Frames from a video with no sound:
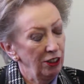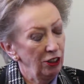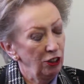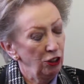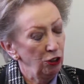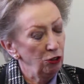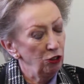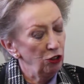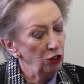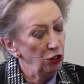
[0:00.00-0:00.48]

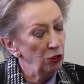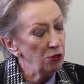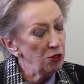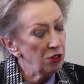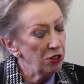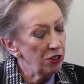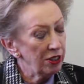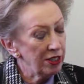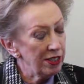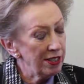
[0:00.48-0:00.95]
you
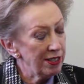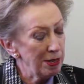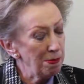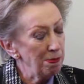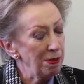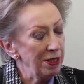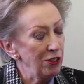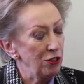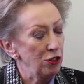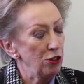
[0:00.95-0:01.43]
can
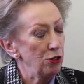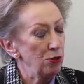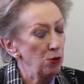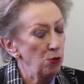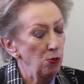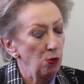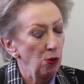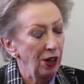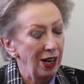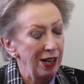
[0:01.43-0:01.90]
simply
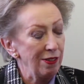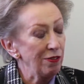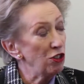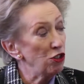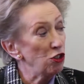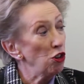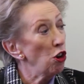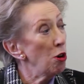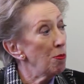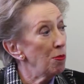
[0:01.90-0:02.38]
do whatever
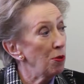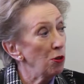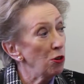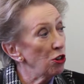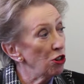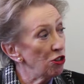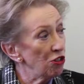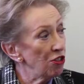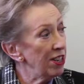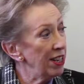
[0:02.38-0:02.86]
job or
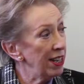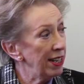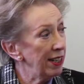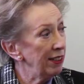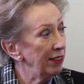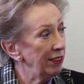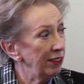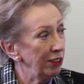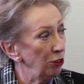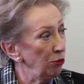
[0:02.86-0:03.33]

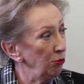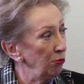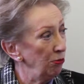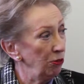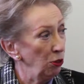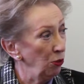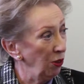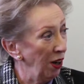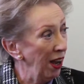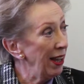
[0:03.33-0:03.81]
career you
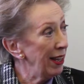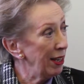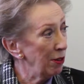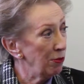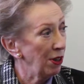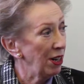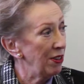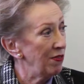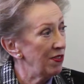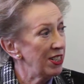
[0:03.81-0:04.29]
like,
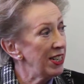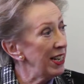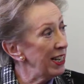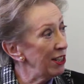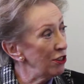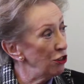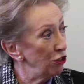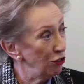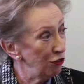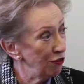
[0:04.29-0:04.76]
whatever
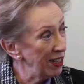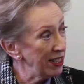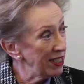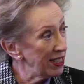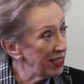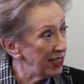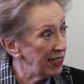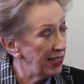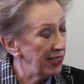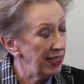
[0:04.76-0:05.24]
takes your
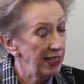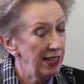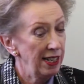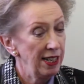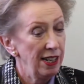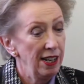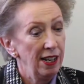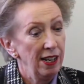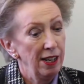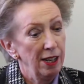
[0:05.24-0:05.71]
fancy.
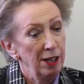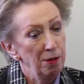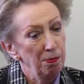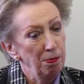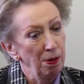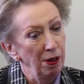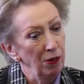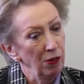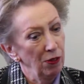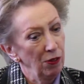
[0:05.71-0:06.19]

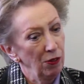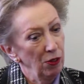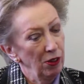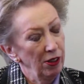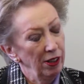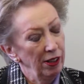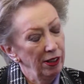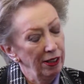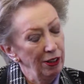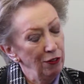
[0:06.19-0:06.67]
But
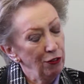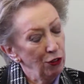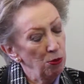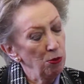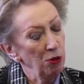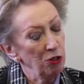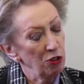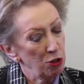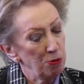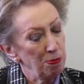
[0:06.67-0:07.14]
if you
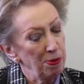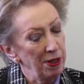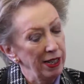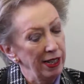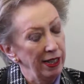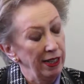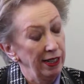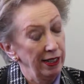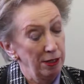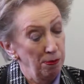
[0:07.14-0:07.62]
want to
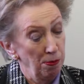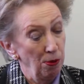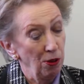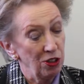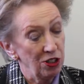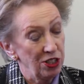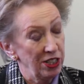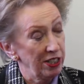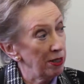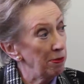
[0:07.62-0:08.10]
be in
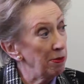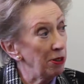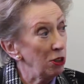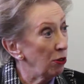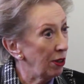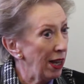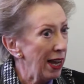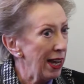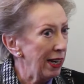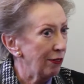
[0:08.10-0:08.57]
politics, I mean,
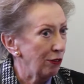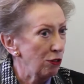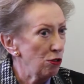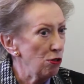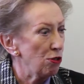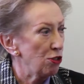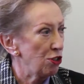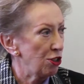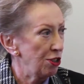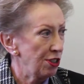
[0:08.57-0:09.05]
you can, of
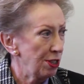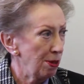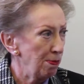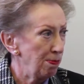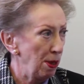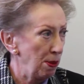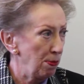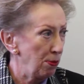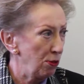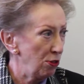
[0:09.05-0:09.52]
course, and some
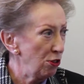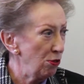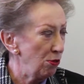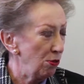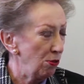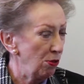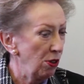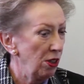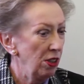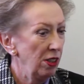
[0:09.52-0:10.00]
people
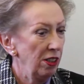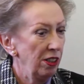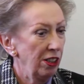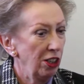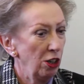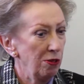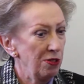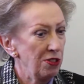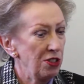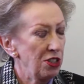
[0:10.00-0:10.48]
do,
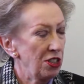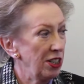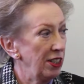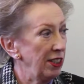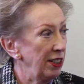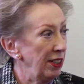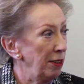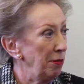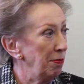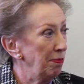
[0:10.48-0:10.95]
go and
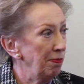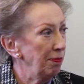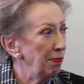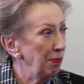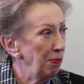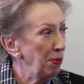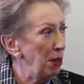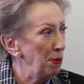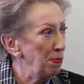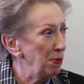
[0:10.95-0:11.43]
study
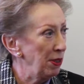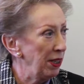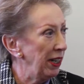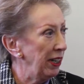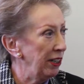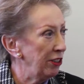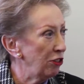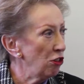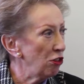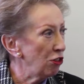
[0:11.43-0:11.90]

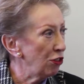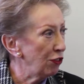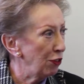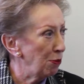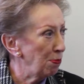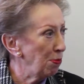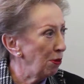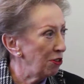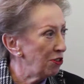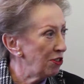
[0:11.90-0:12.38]
PPE at
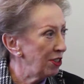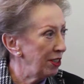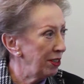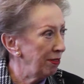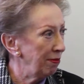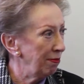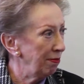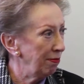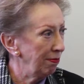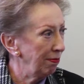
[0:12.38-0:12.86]
Oxford, politics,